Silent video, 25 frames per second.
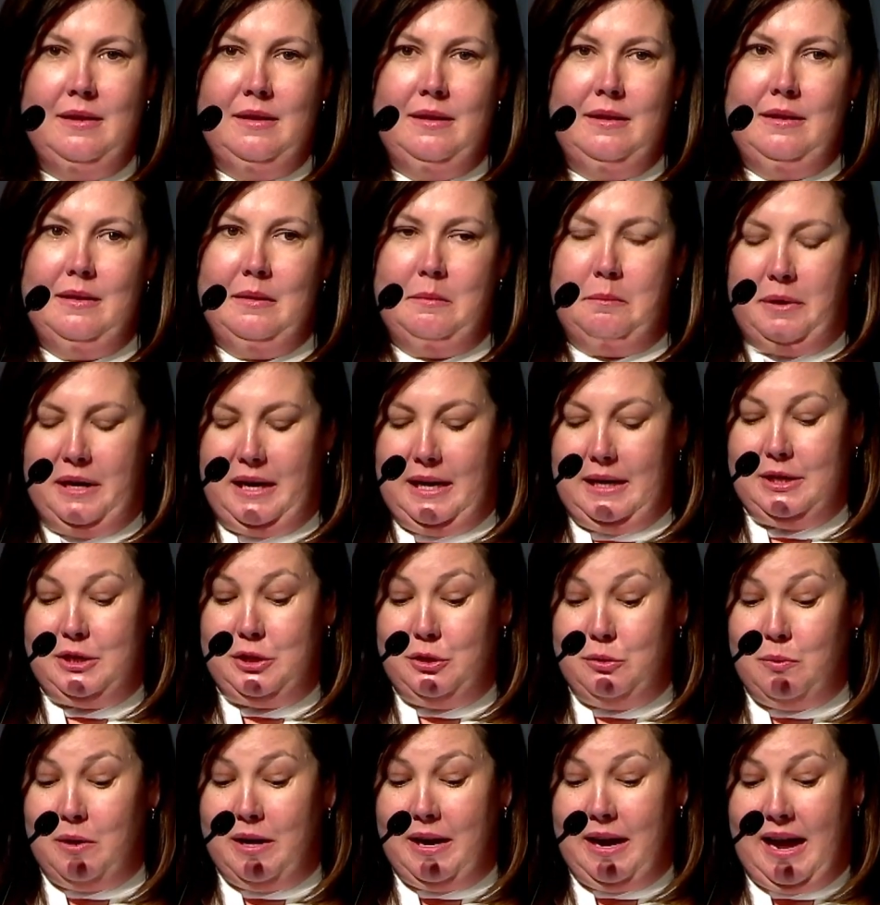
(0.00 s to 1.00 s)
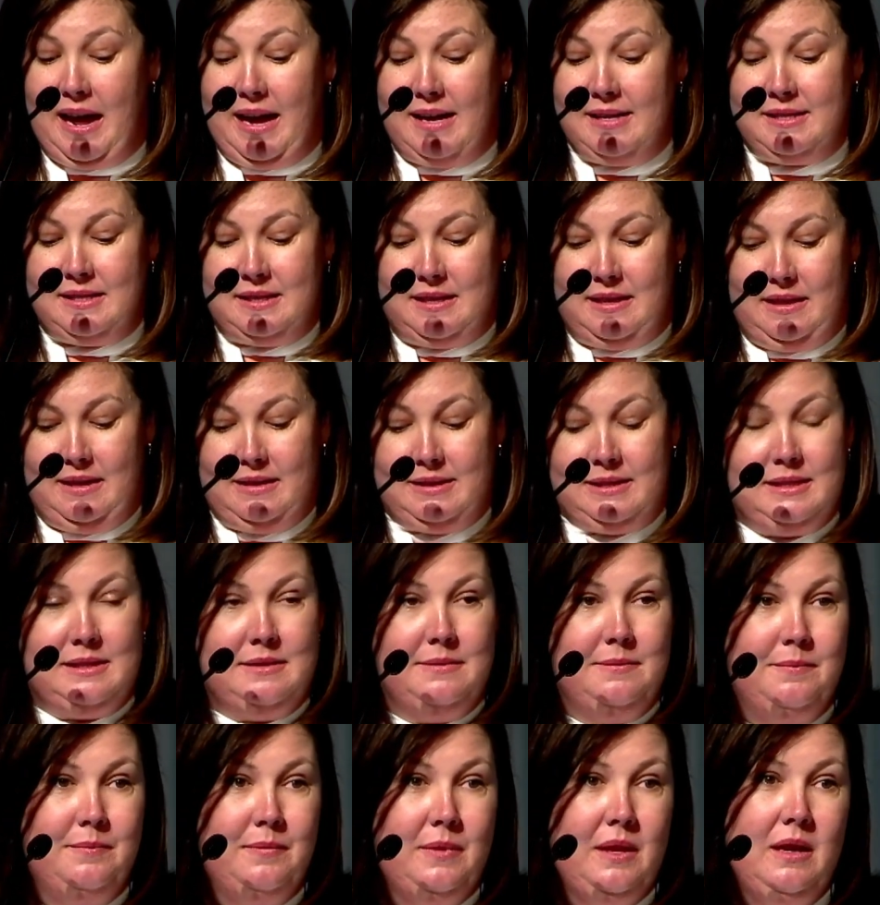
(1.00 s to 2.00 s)
But I do want to ask this.
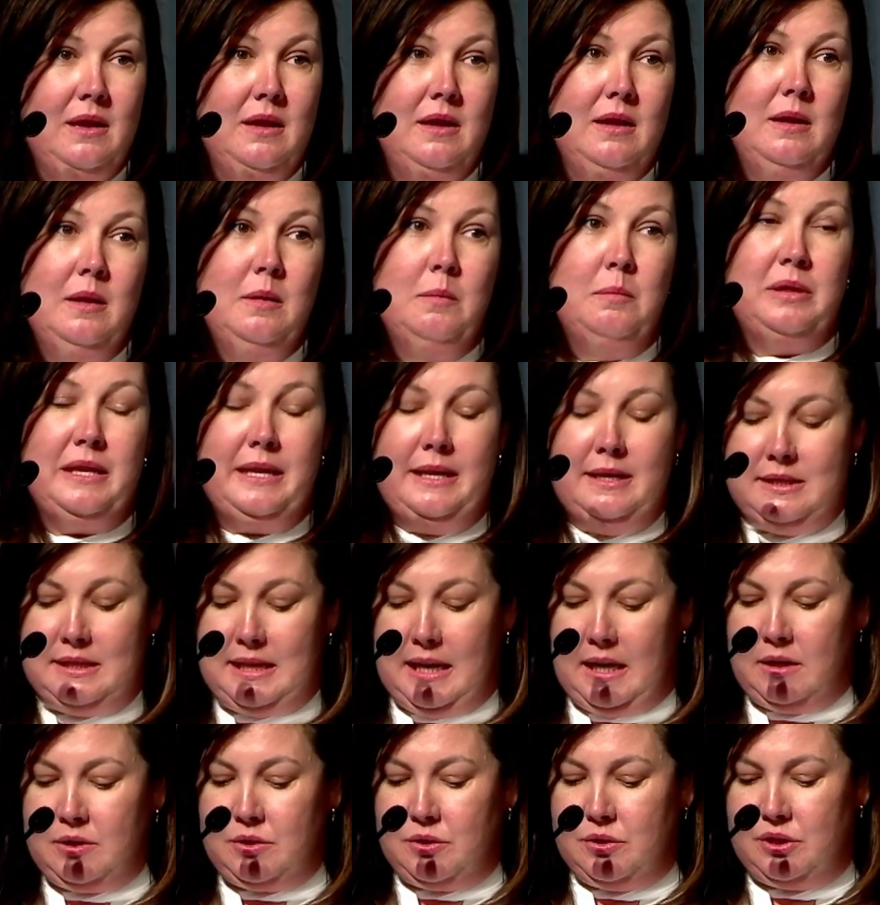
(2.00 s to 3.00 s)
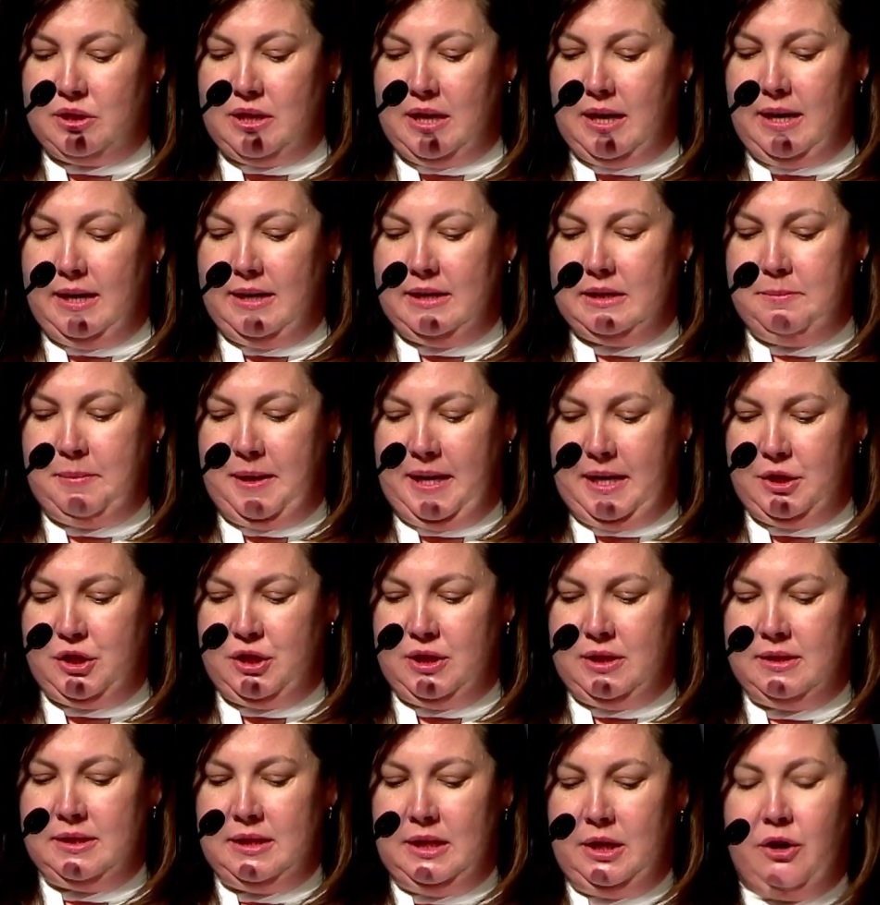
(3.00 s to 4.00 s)
Please exercise
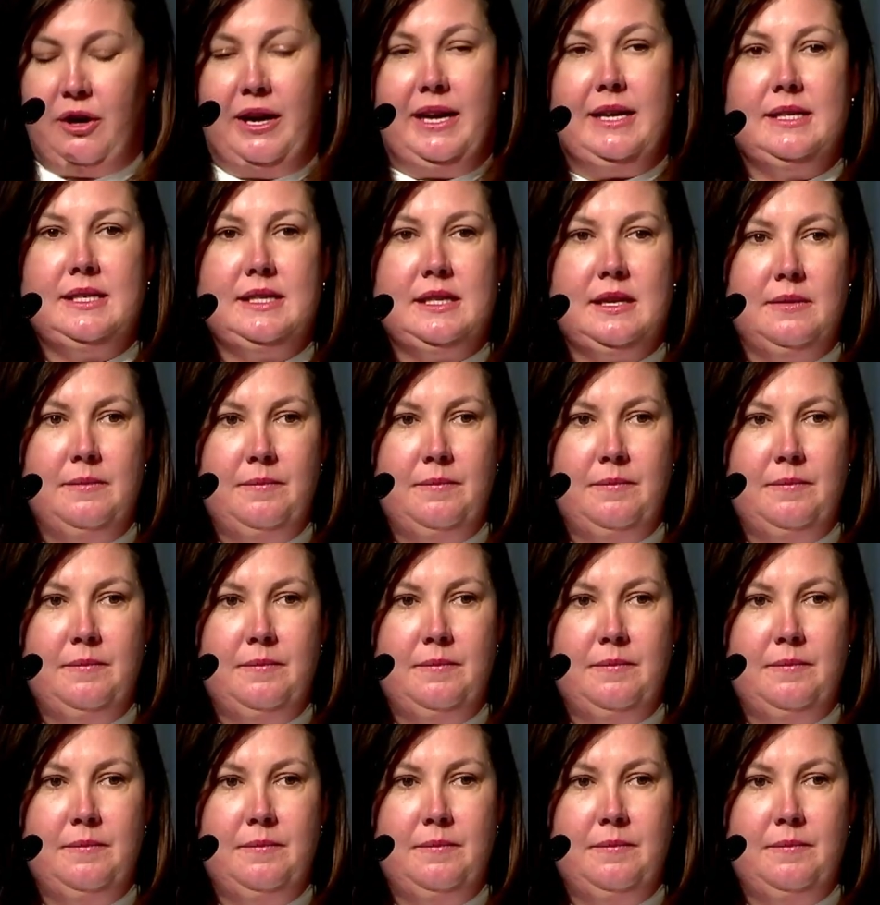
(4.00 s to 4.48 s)
patience and grace.